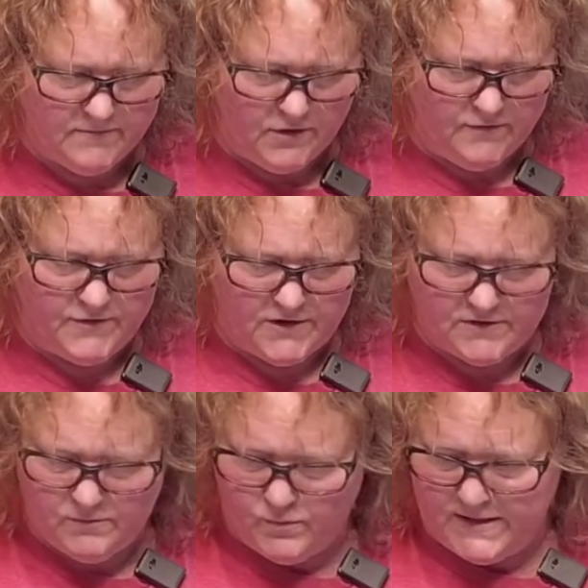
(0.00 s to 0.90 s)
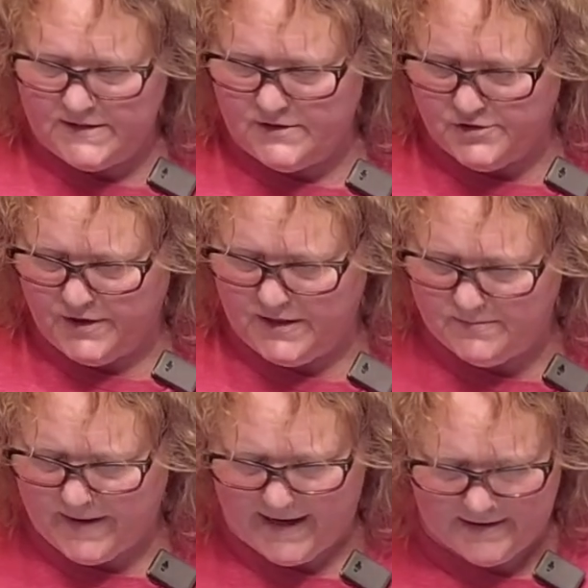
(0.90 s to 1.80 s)
you've just wasted your
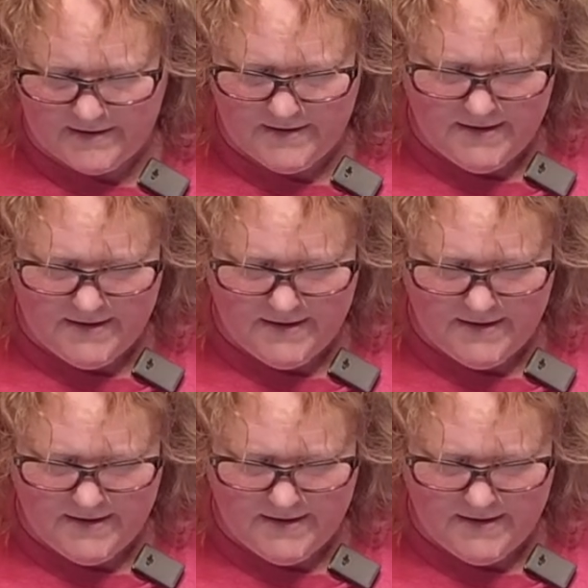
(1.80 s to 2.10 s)
heat pack.